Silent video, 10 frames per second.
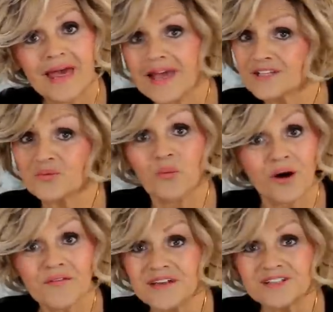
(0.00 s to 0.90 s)
It's
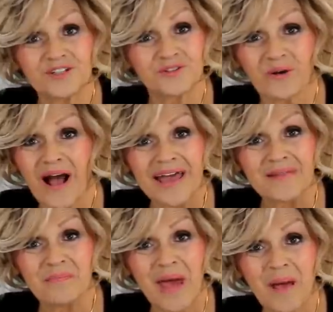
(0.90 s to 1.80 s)
worth it to try
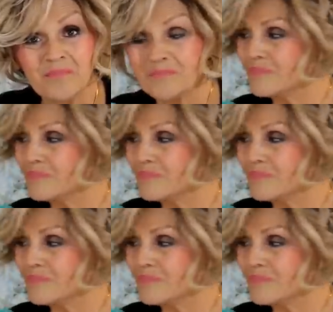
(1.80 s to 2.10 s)
it, babe.